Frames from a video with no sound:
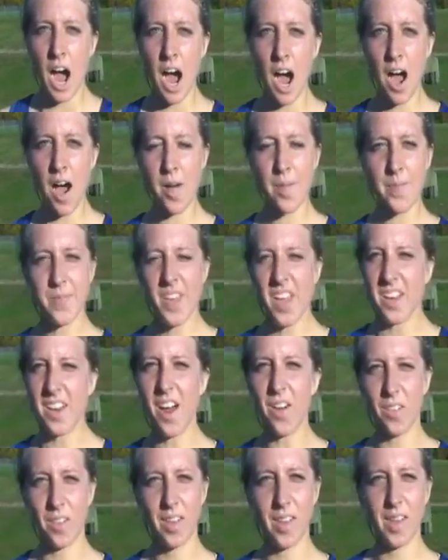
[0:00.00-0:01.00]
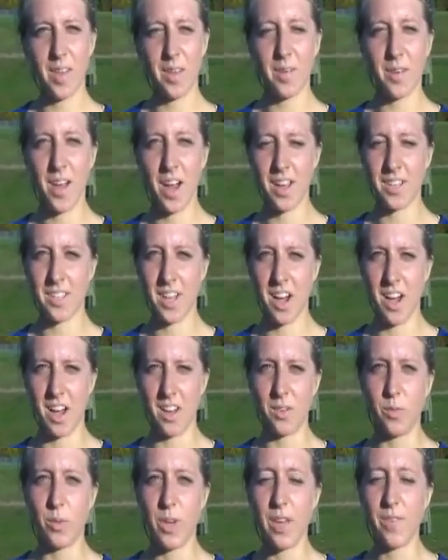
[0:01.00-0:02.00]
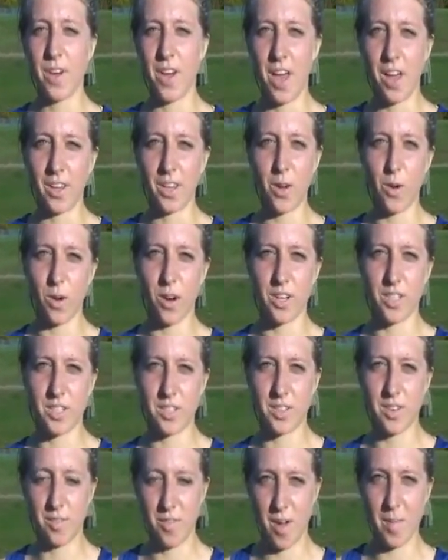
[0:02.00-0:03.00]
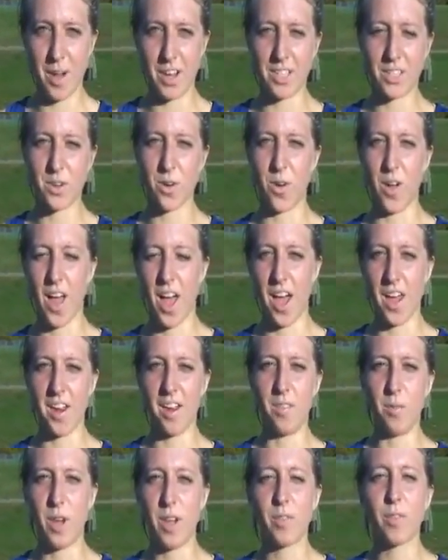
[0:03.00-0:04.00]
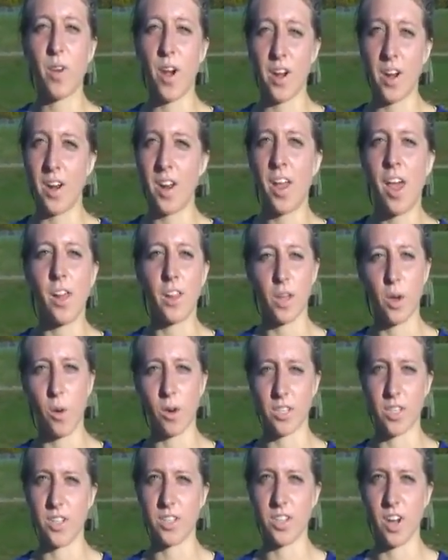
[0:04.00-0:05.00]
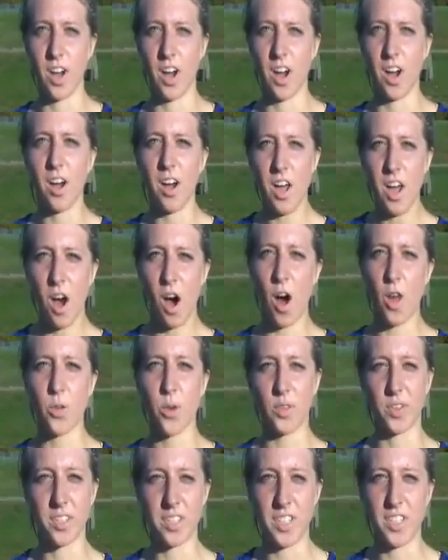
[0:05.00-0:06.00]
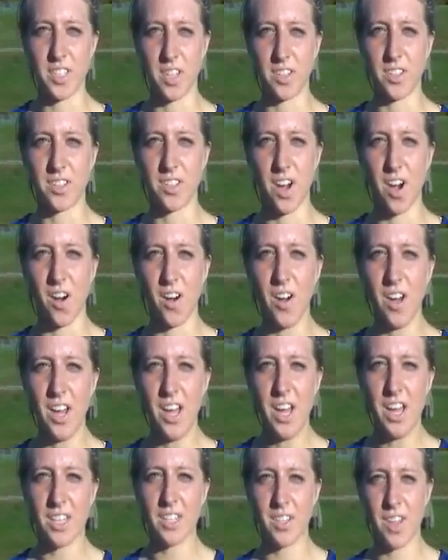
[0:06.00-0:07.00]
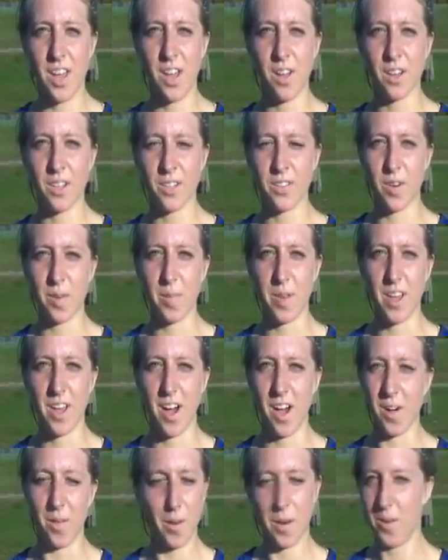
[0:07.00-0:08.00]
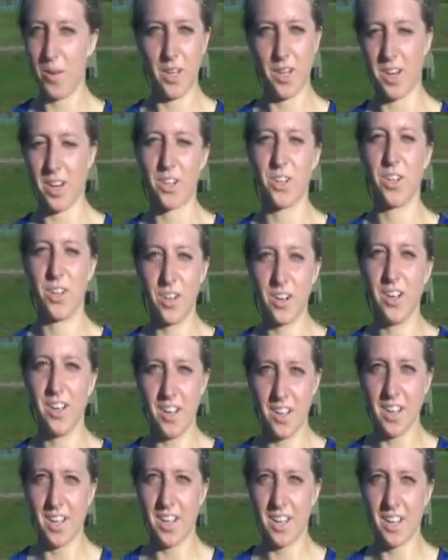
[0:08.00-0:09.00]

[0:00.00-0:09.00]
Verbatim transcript: Um, not really, because uh, we have a hilly course at my school, and we've run on hilly courses uh, all throughout the season. So, so the hills for me uh, weren't really an issue. So